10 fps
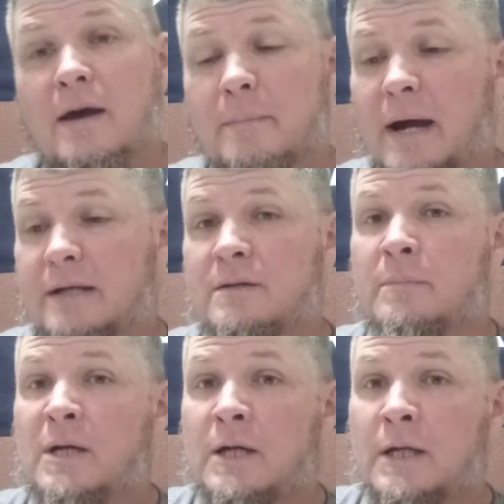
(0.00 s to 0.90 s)
Back to
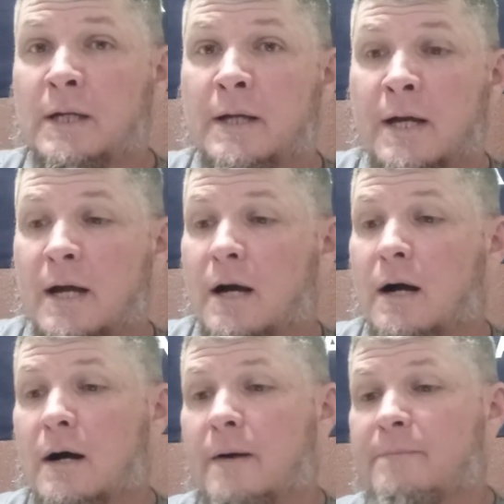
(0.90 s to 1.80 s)
me.
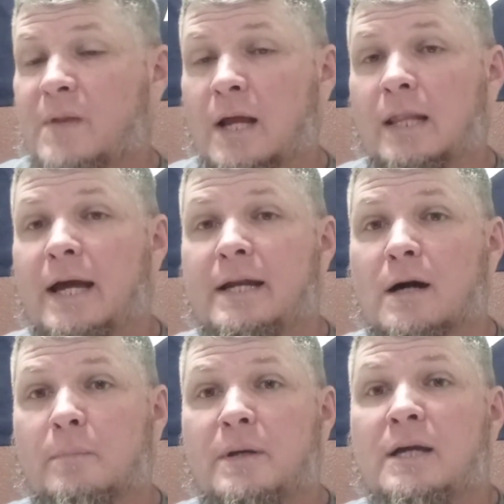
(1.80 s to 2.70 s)
I laid
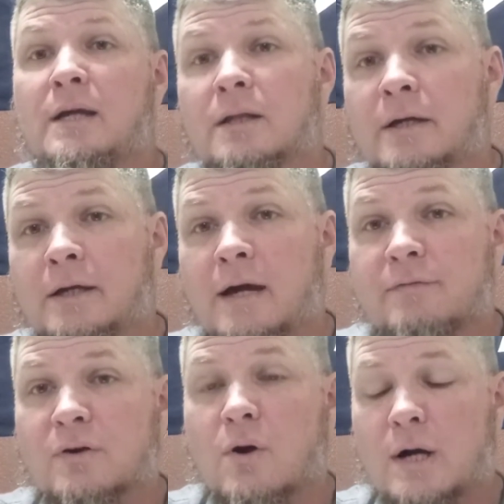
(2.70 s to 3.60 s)
up healing
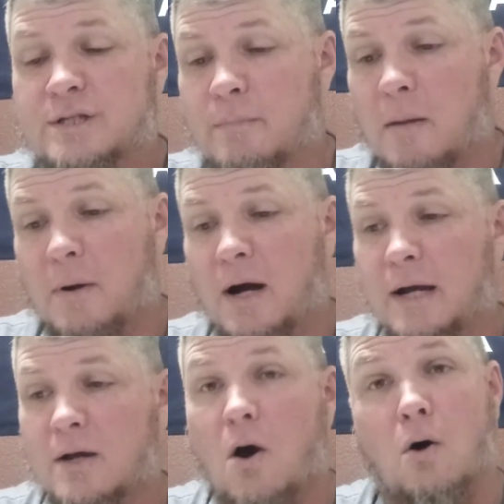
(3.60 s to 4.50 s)
after crashing my
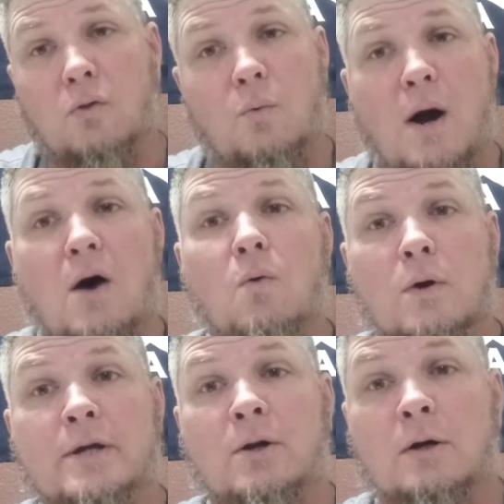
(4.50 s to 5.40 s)
bike, all the while
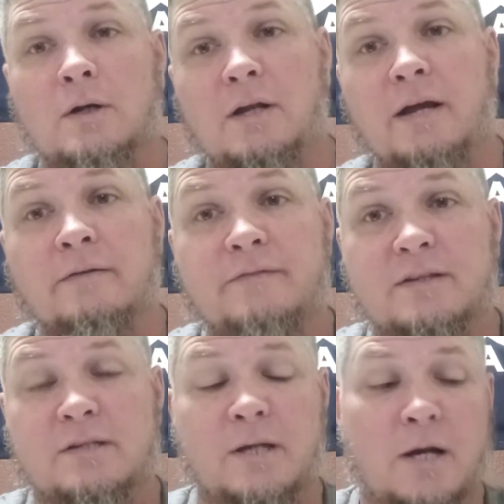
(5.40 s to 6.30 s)
working on it and
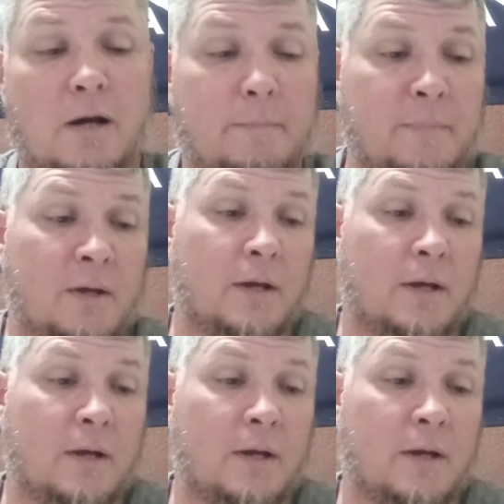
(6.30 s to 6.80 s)
fixing it up.